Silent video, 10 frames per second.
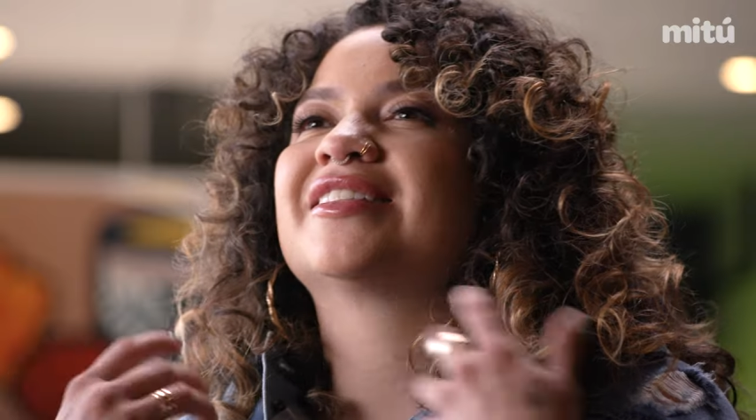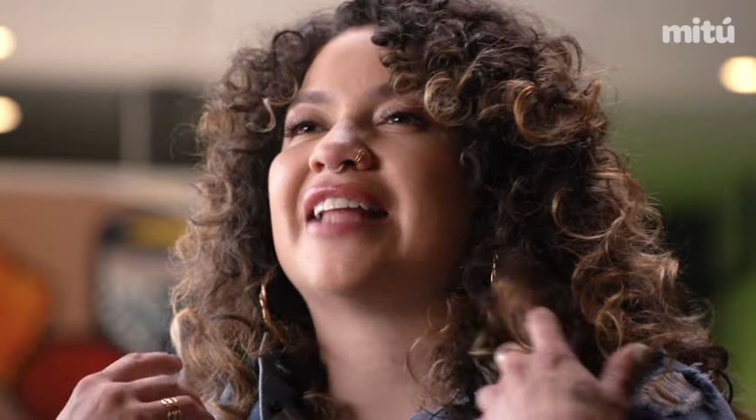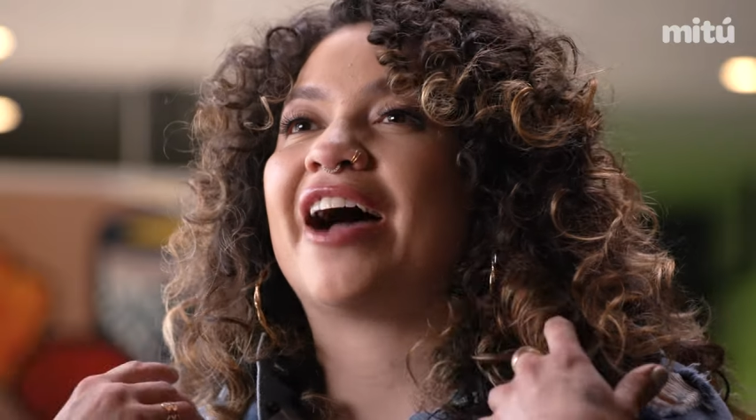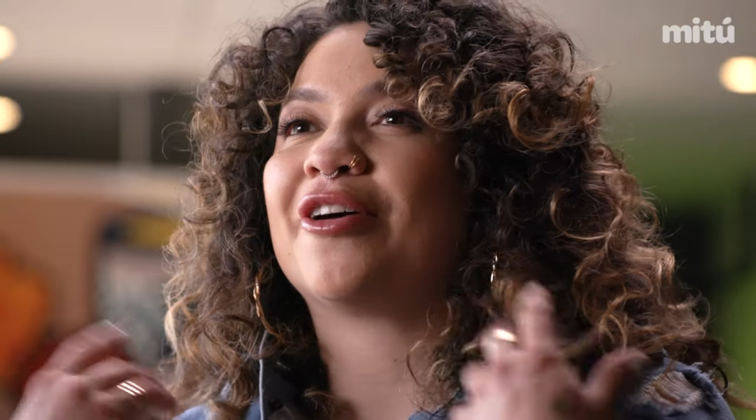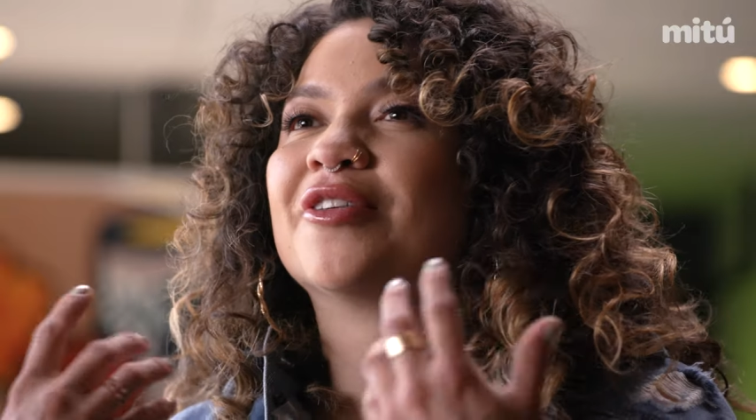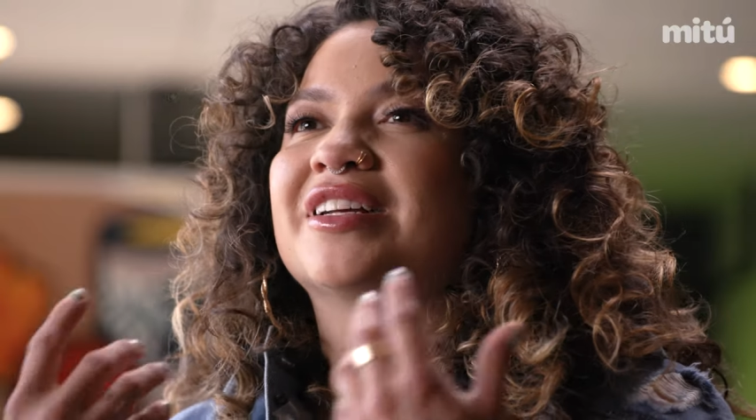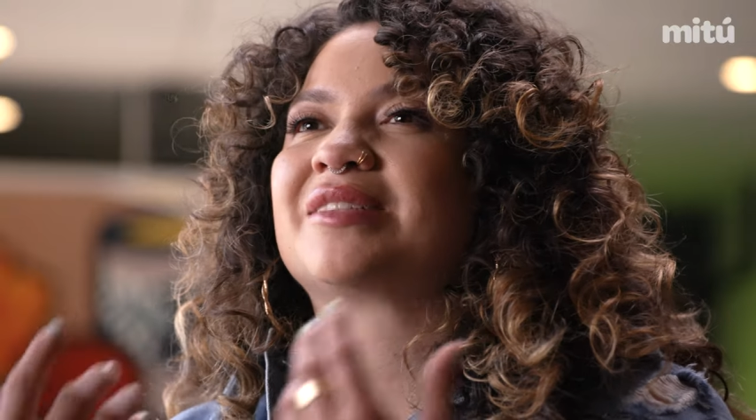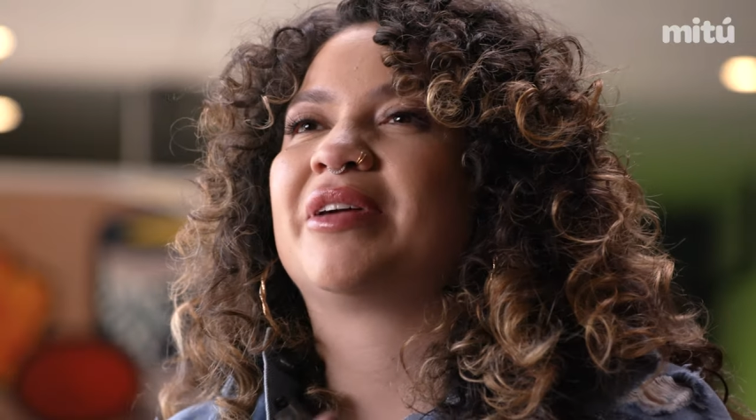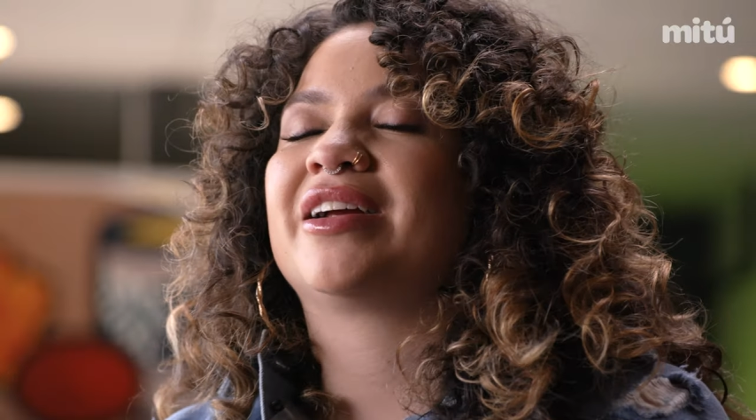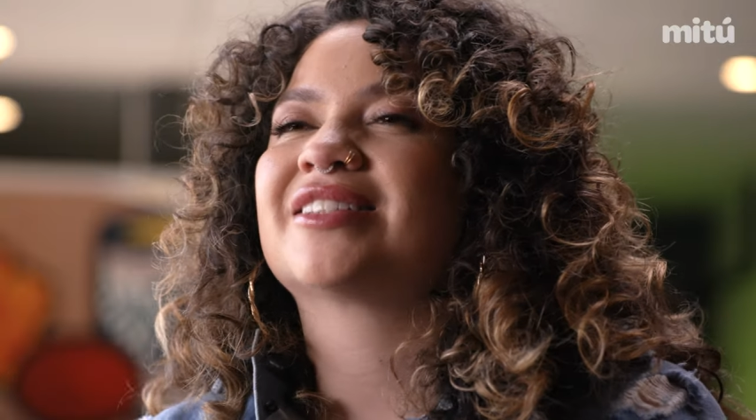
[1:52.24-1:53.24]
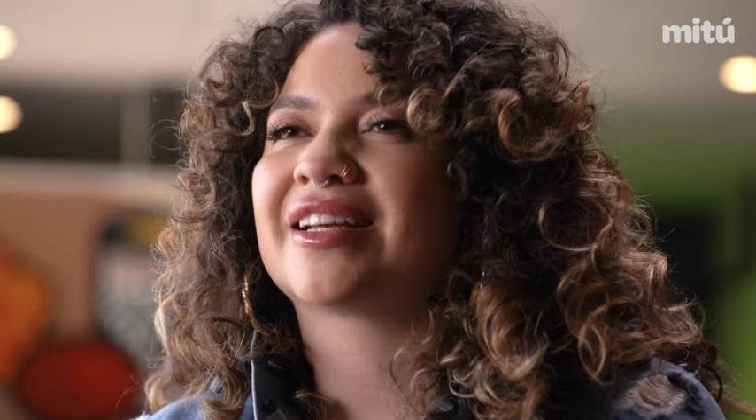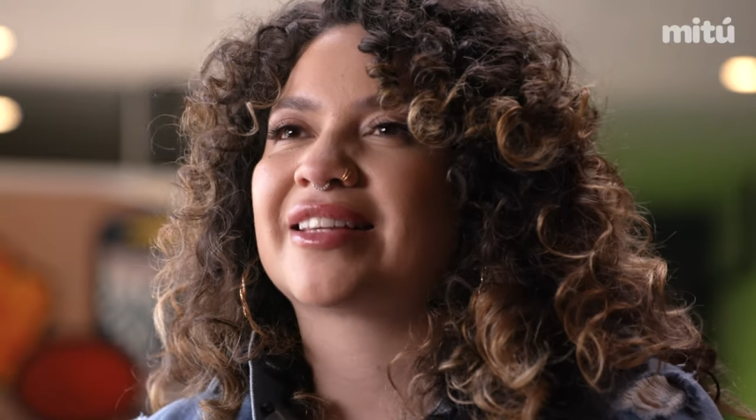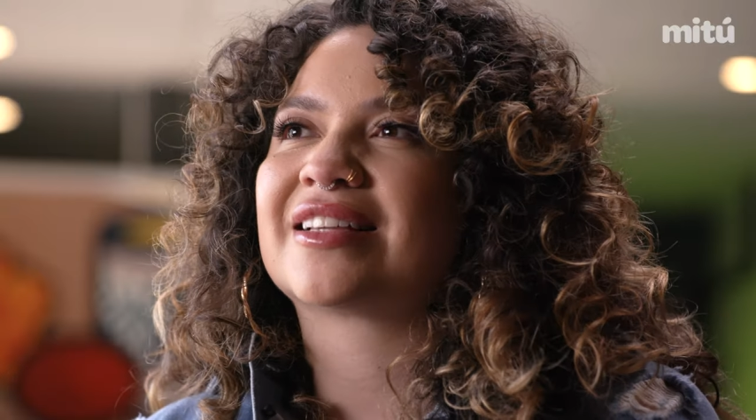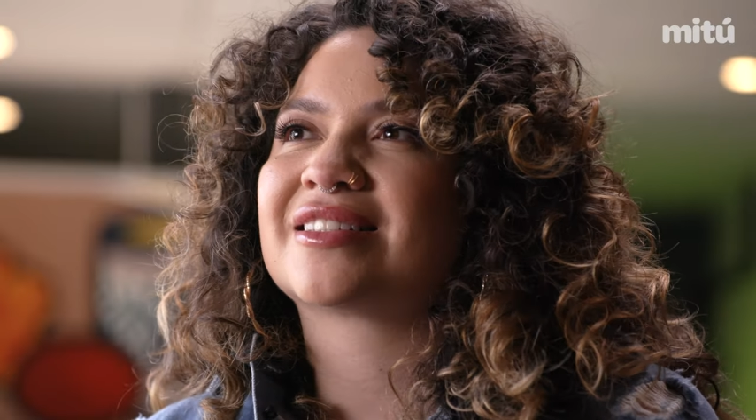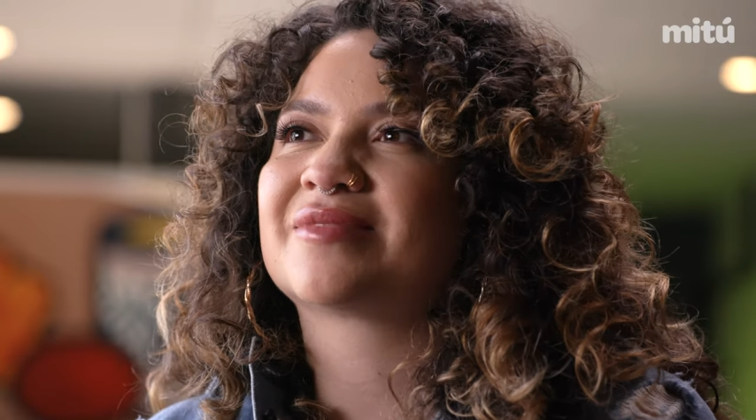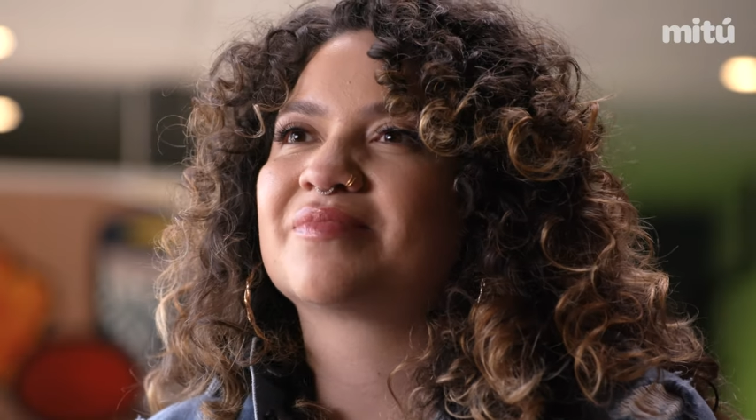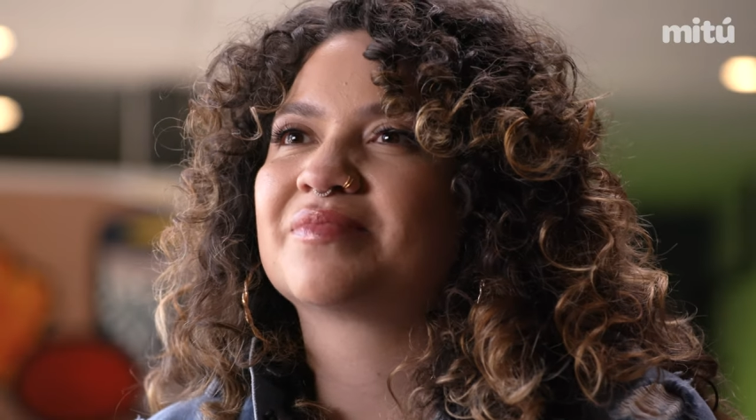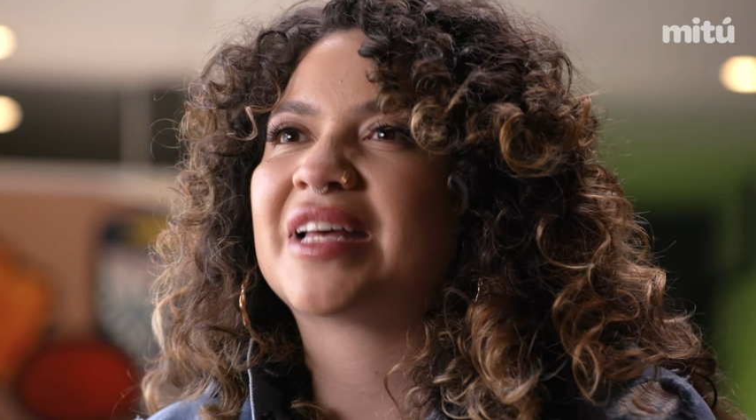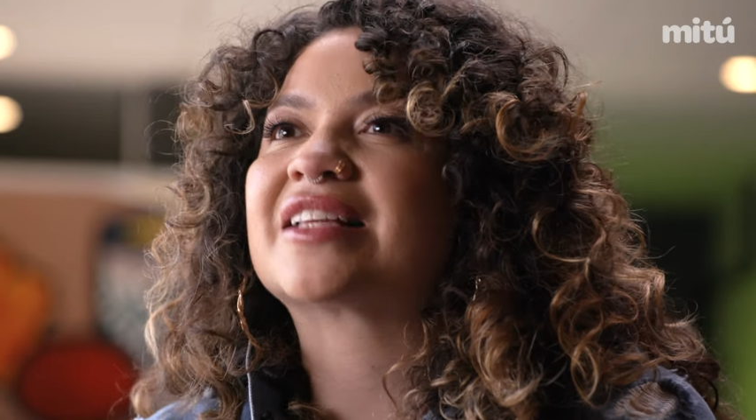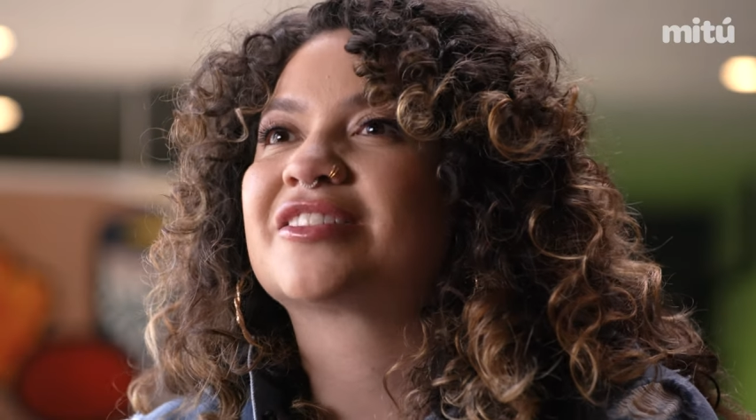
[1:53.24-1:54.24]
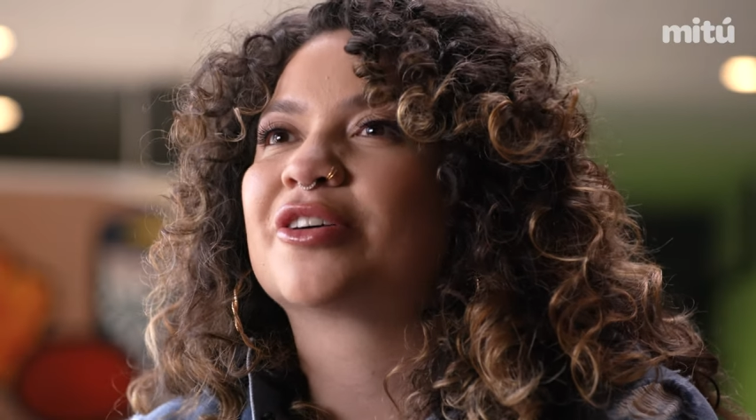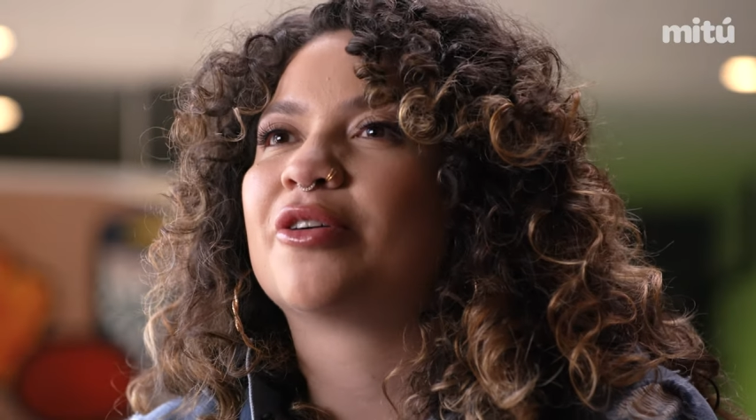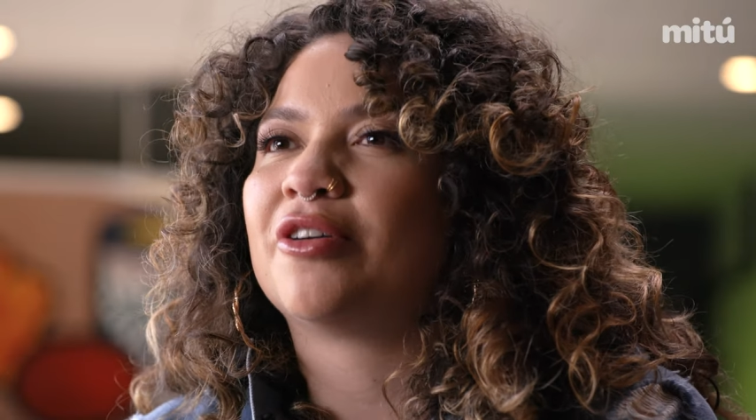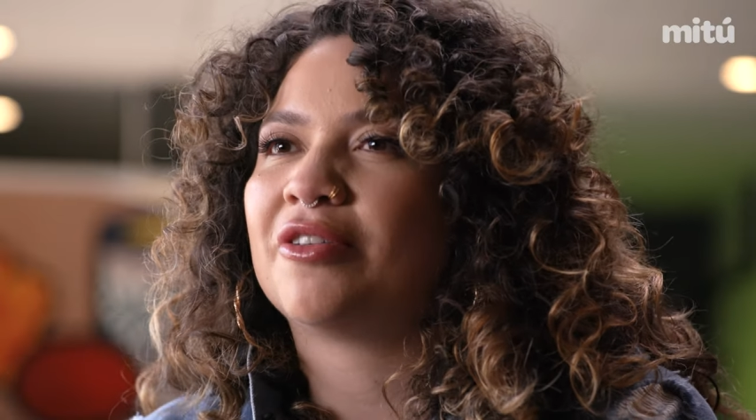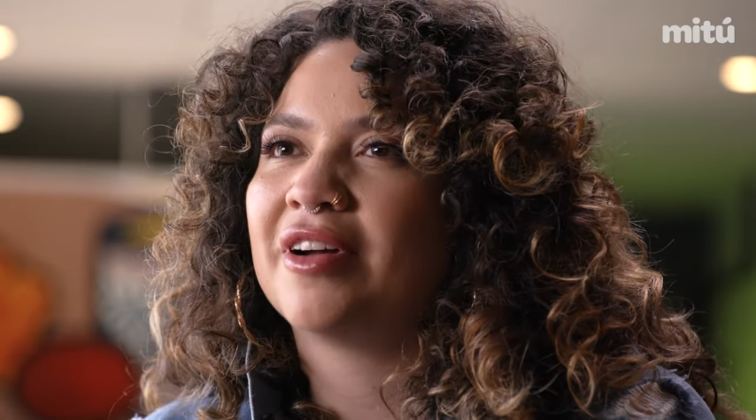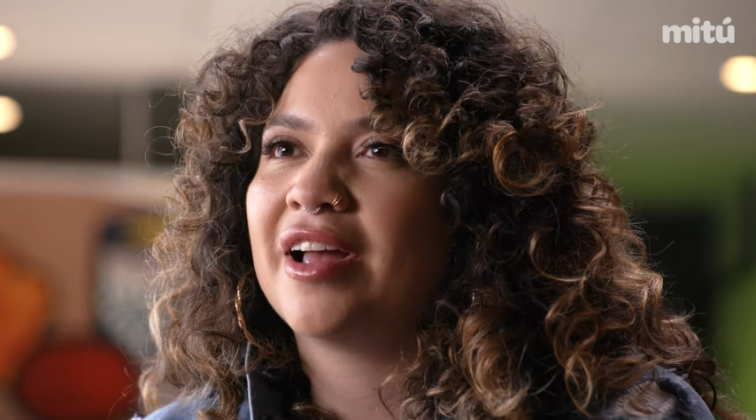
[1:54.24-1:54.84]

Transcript: and that whole experience, like that's, that's the goal.